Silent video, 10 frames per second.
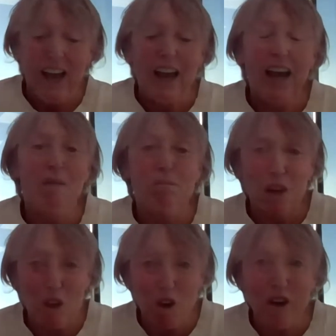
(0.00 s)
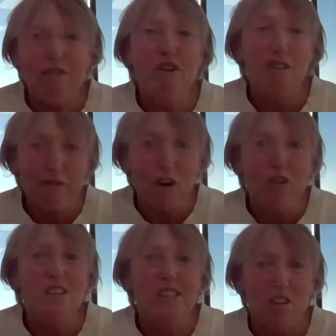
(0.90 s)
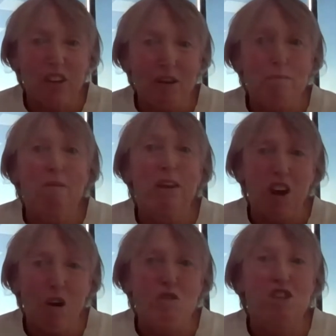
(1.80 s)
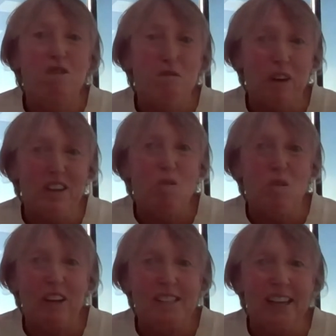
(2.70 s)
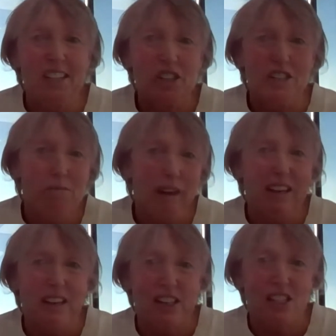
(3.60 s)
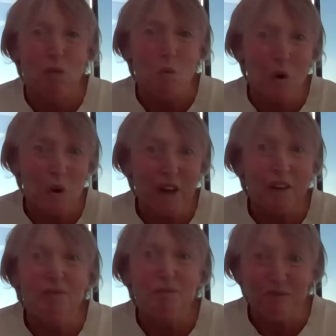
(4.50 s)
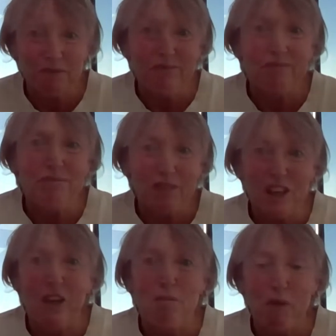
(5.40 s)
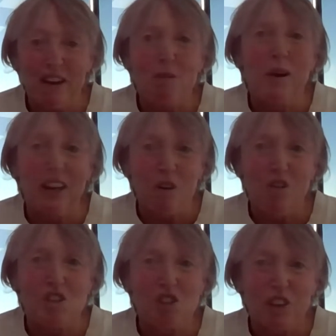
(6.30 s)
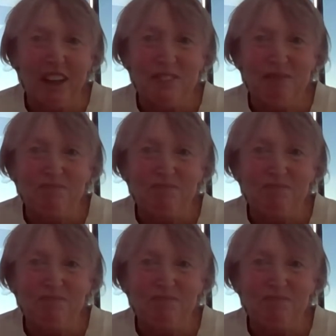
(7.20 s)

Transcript: But you're looking for a focus on commitment and culture throughout your organisation to make it actually work. So you got to bring everyone in on the journey.